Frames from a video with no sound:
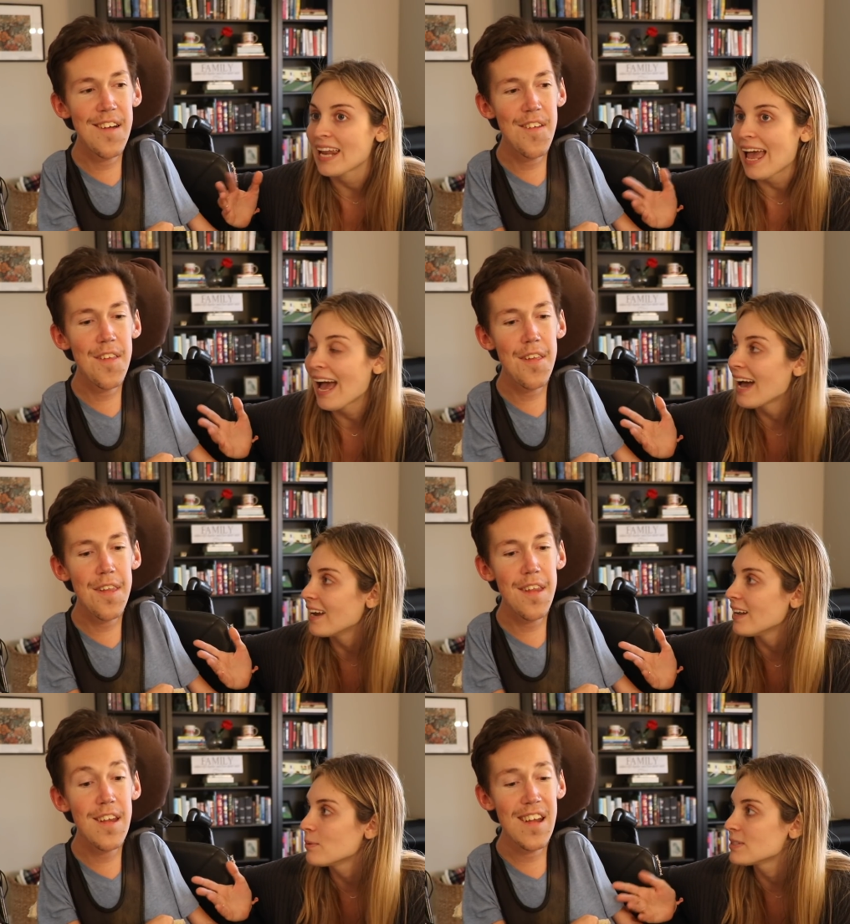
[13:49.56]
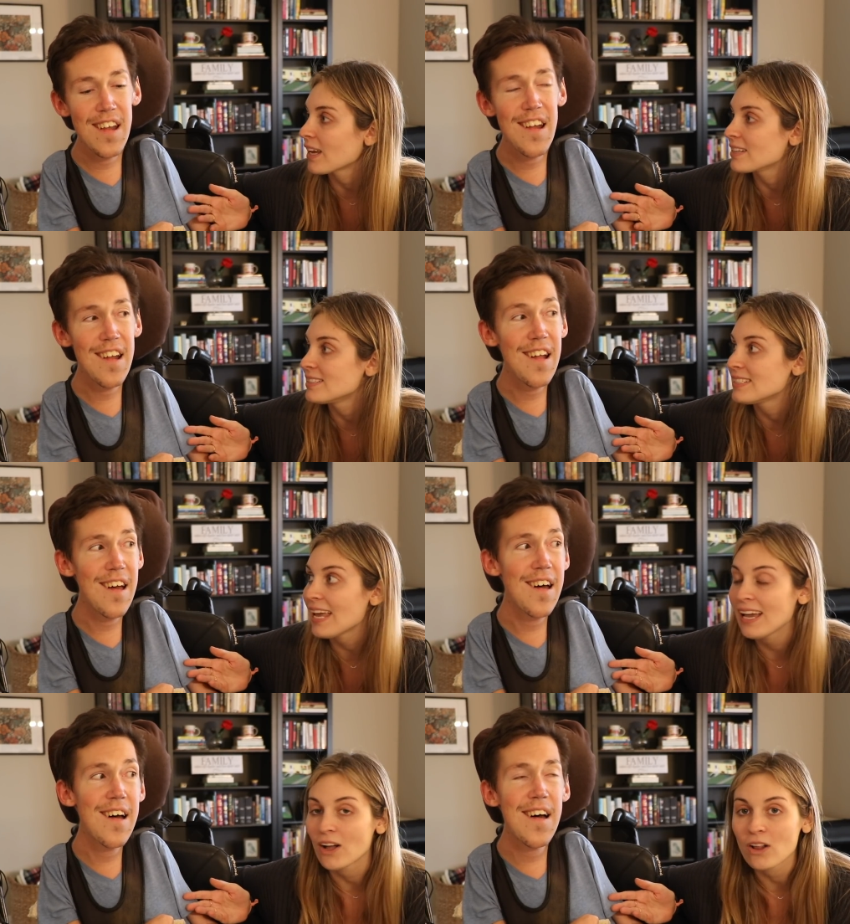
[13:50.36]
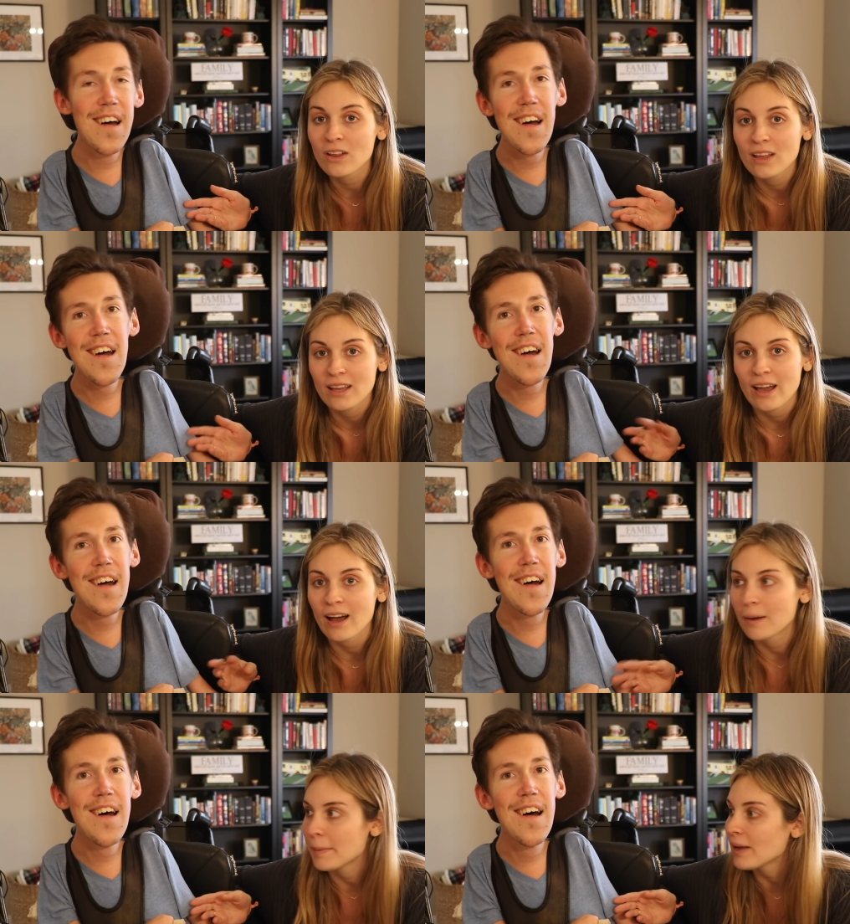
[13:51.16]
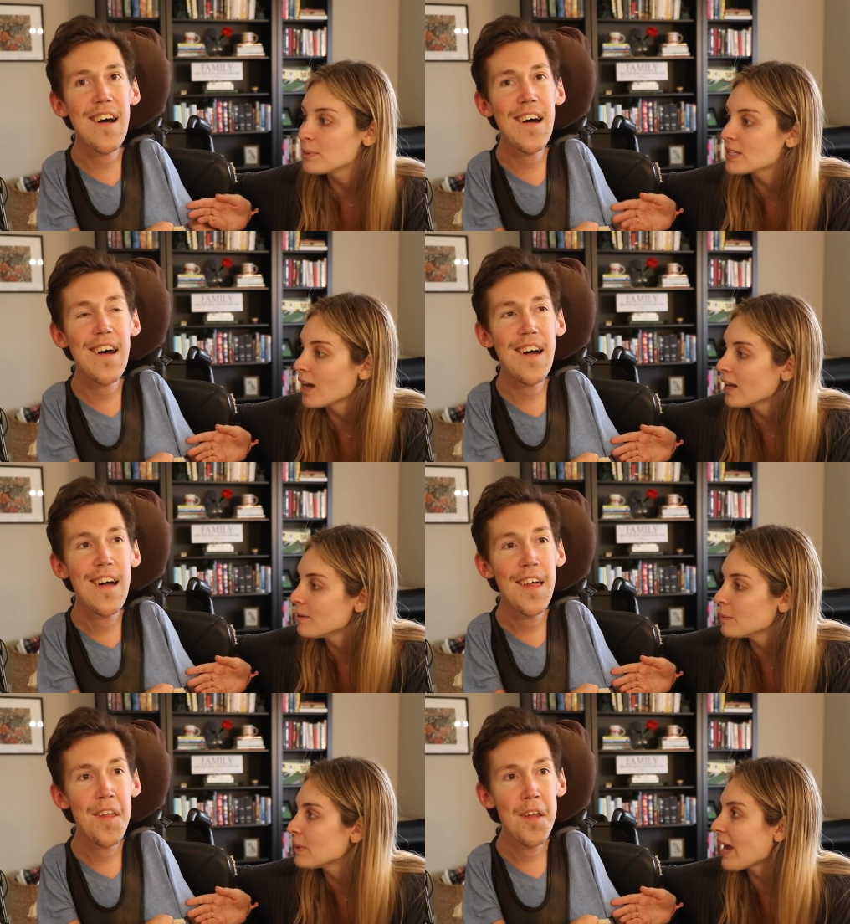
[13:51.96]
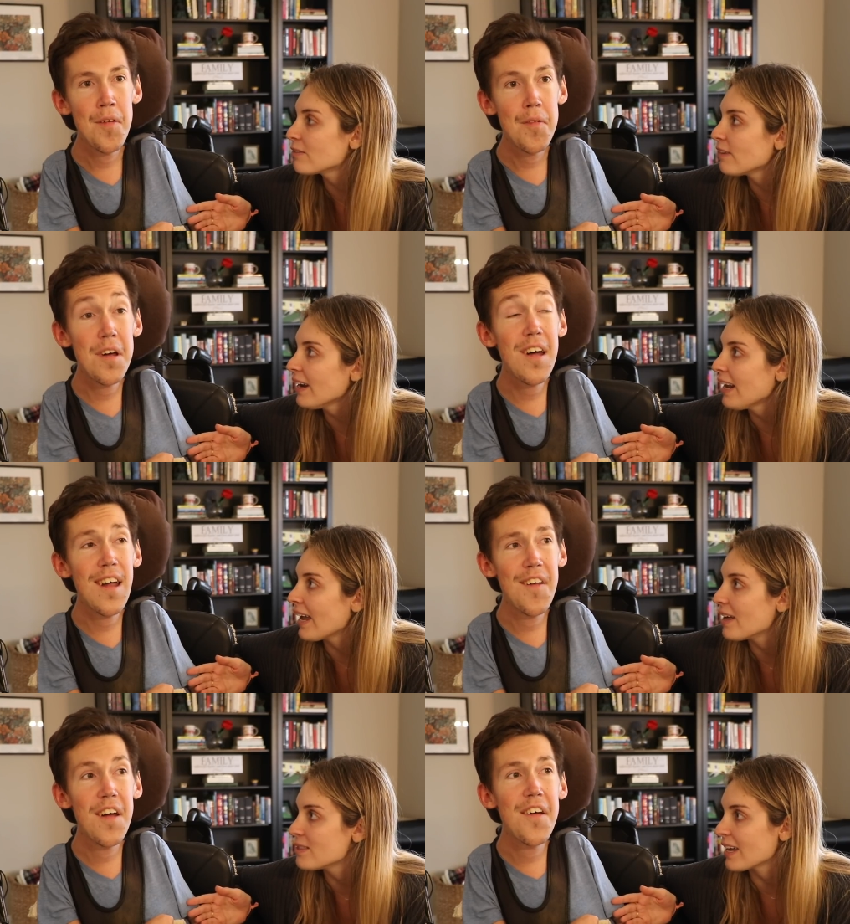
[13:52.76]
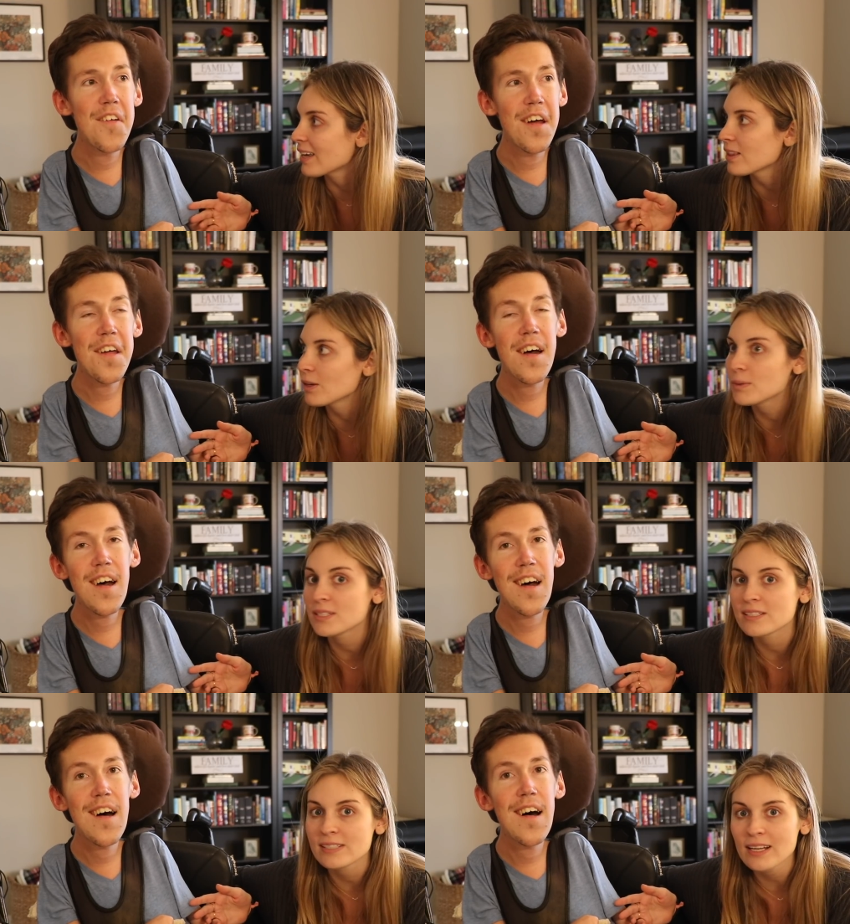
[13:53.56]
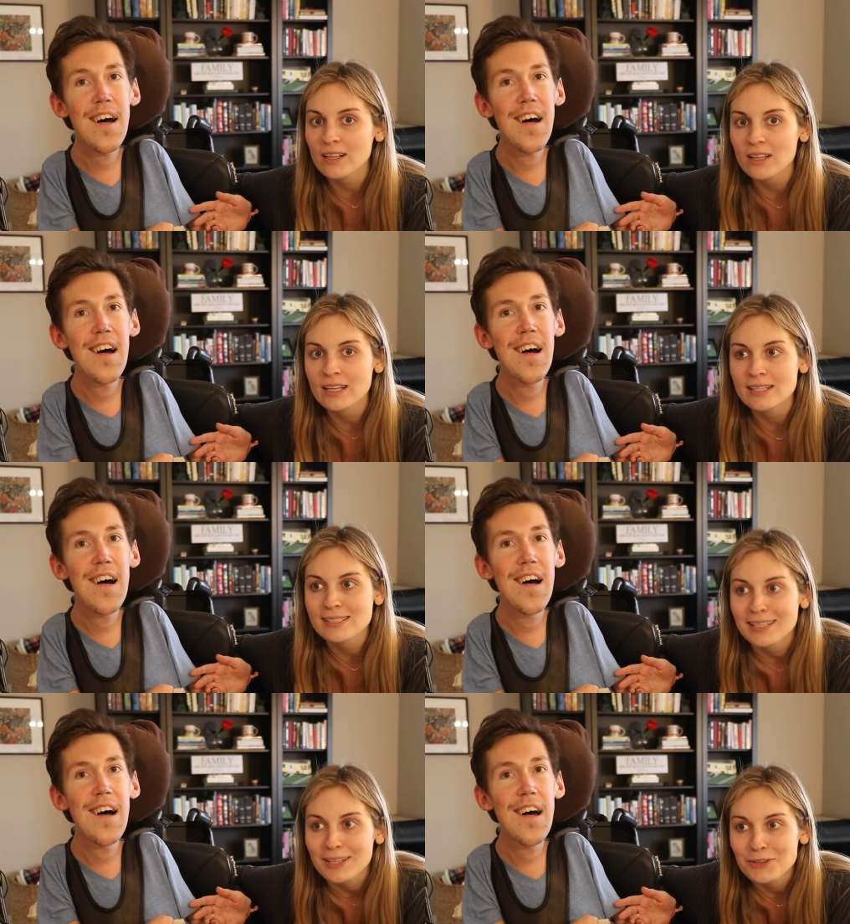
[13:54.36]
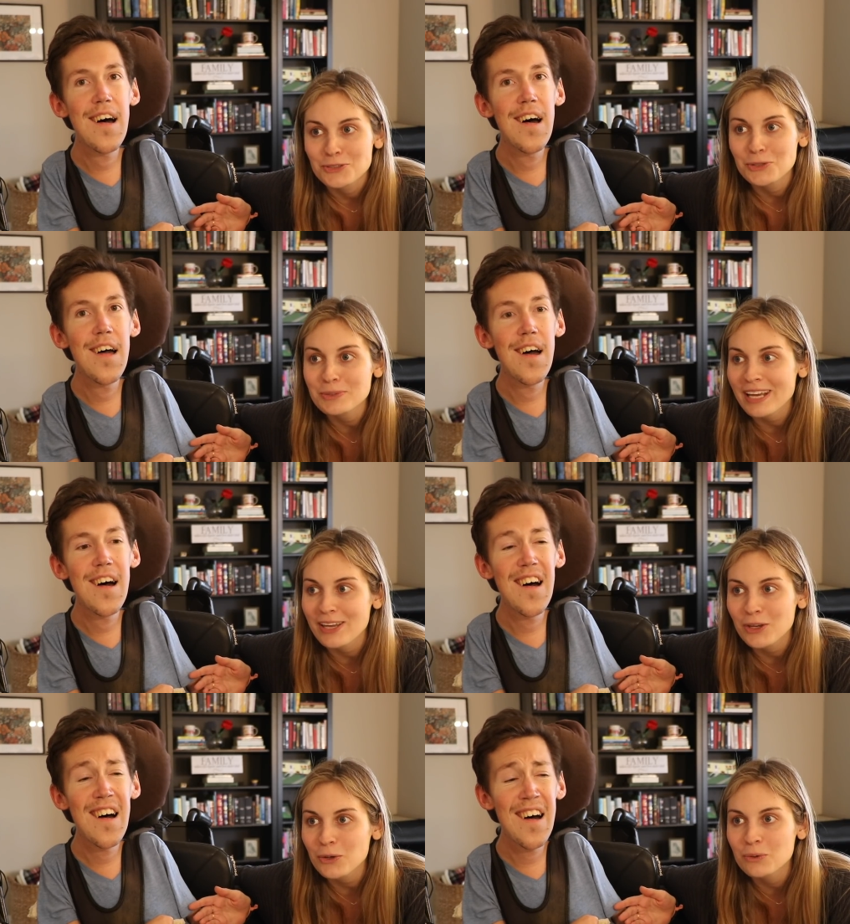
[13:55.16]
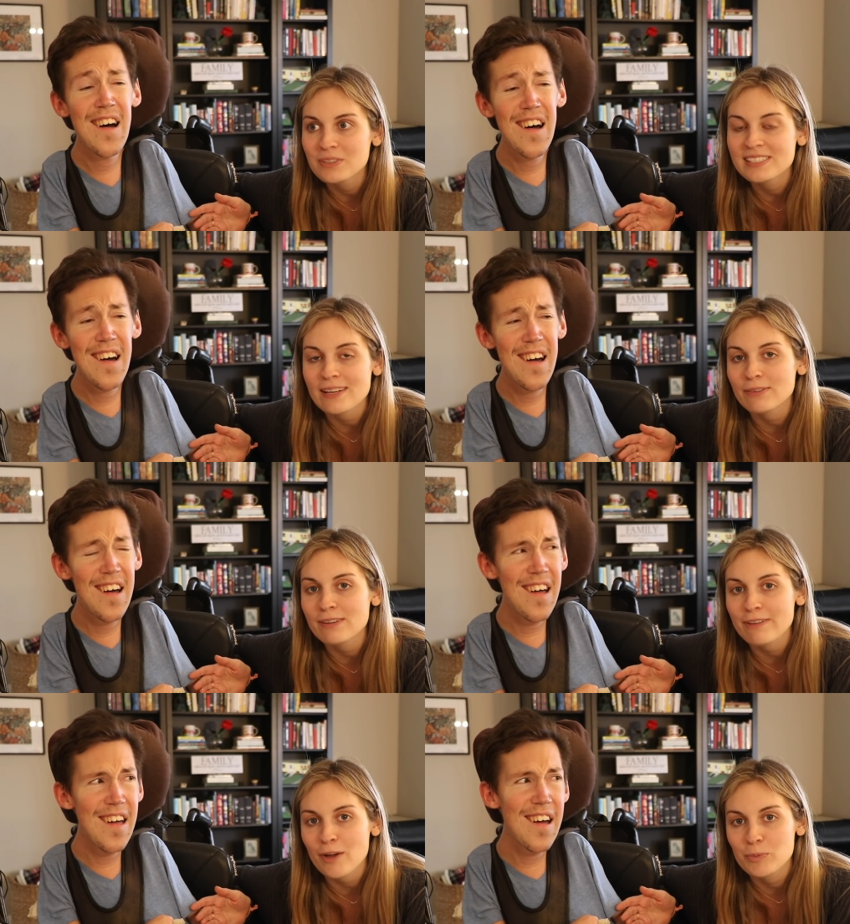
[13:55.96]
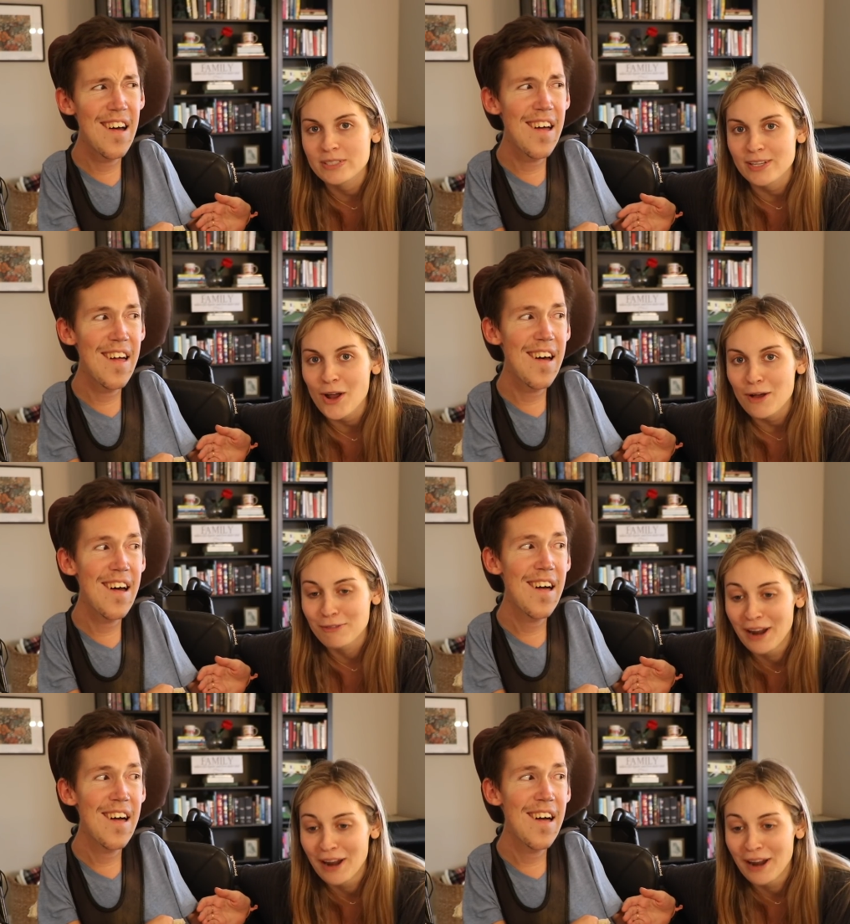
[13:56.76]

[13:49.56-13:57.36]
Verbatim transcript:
Speaker 1: an ad, it was like a sale um, it was on Black Friday, I right, think. Right, there yeah. was a sale, and it said like Zoo Tycoon seventy five percent off.